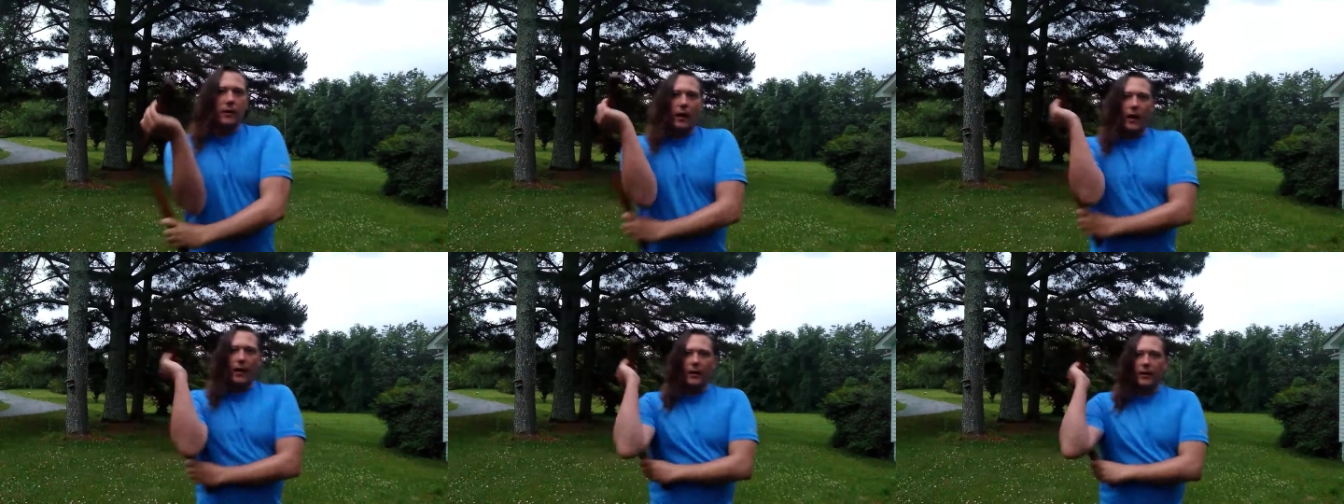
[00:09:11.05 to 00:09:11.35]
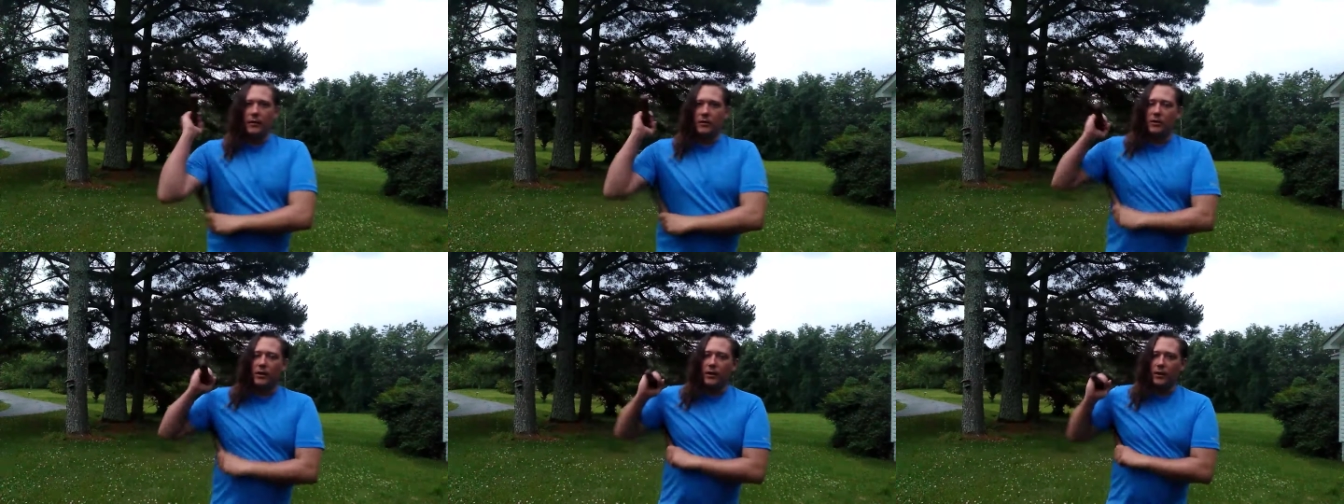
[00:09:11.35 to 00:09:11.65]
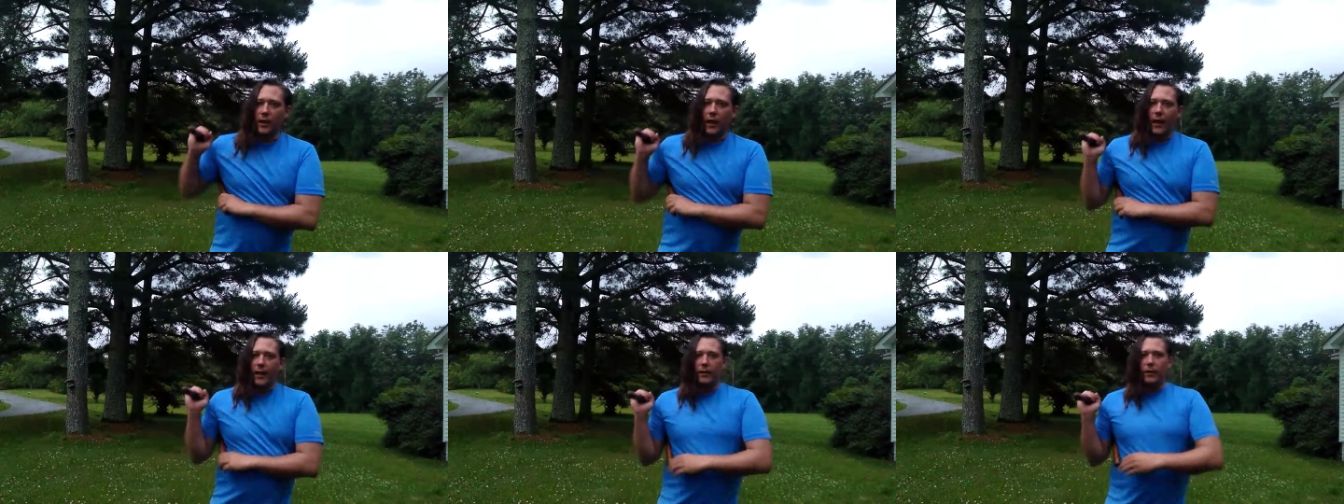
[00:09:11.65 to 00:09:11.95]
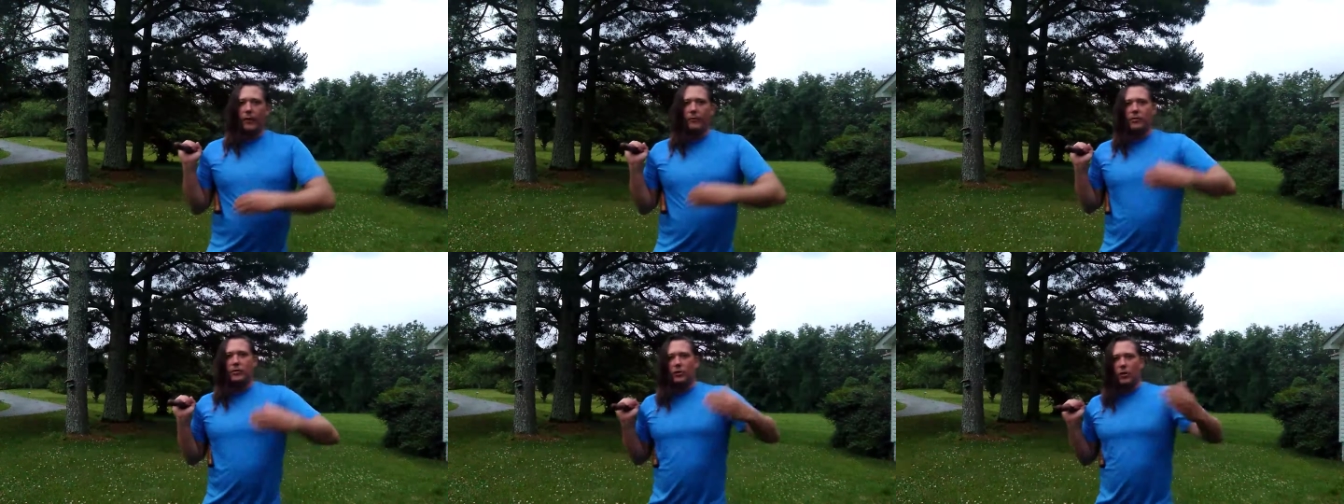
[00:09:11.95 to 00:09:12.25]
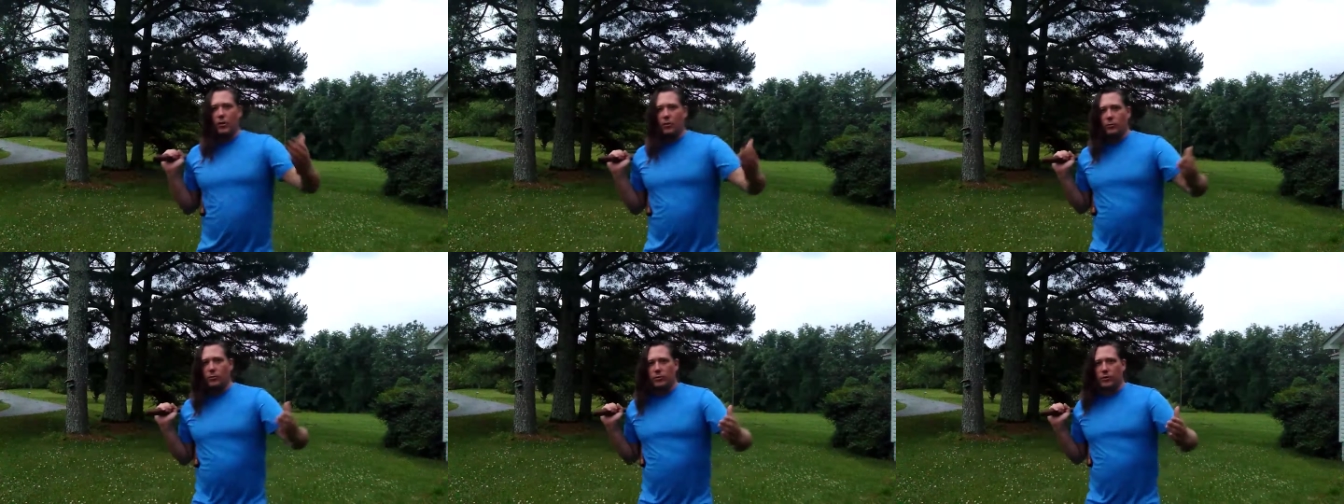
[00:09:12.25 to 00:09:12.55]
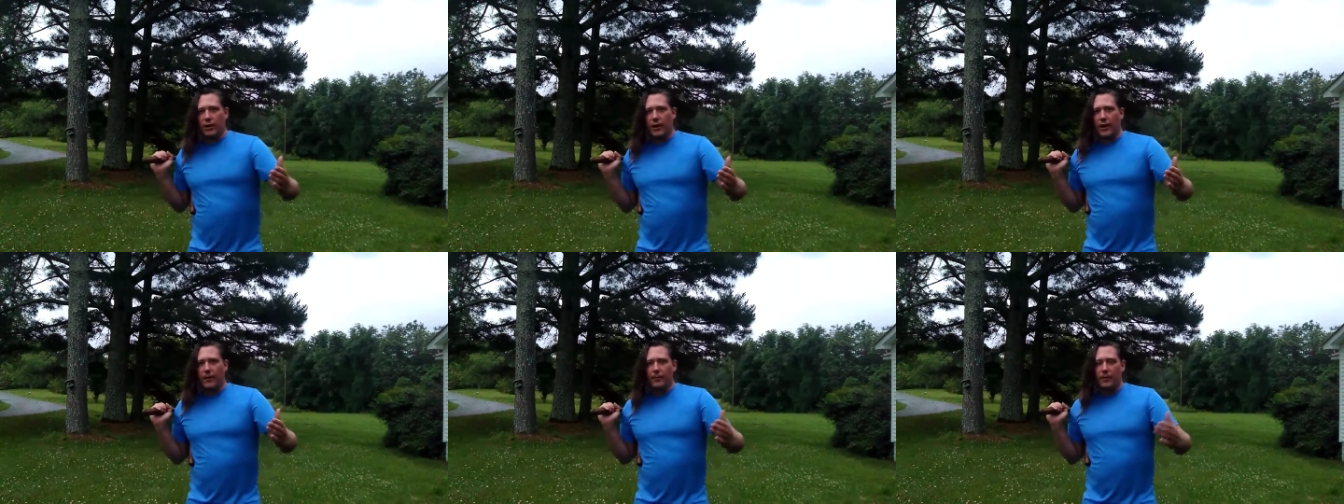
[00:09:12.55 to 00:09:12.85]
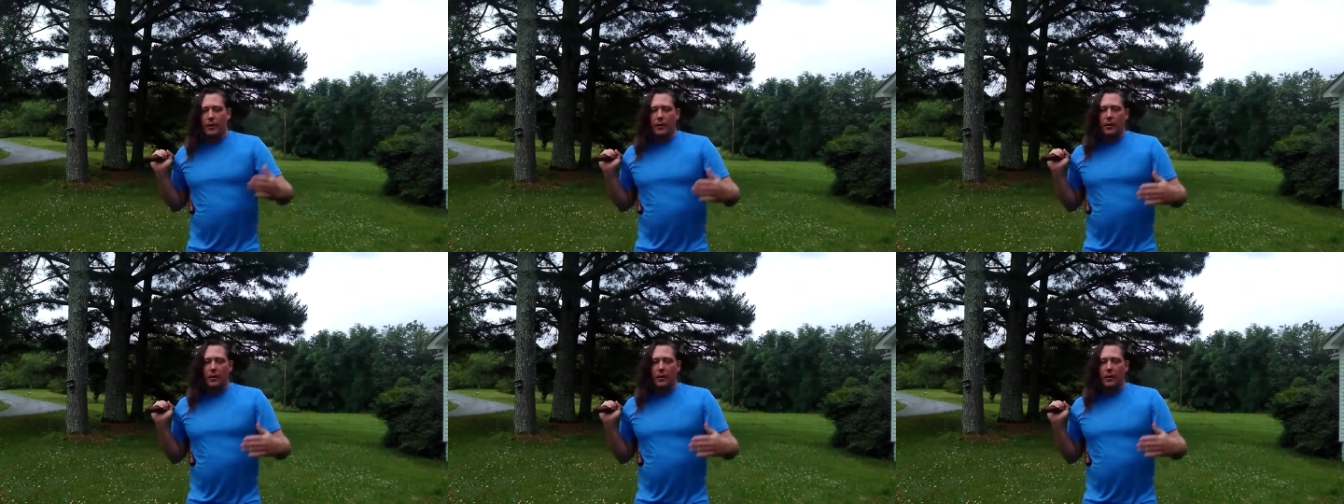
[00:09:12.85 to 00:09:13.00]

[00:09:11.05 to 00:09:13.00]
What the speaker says: Like in Silat, you have a circle step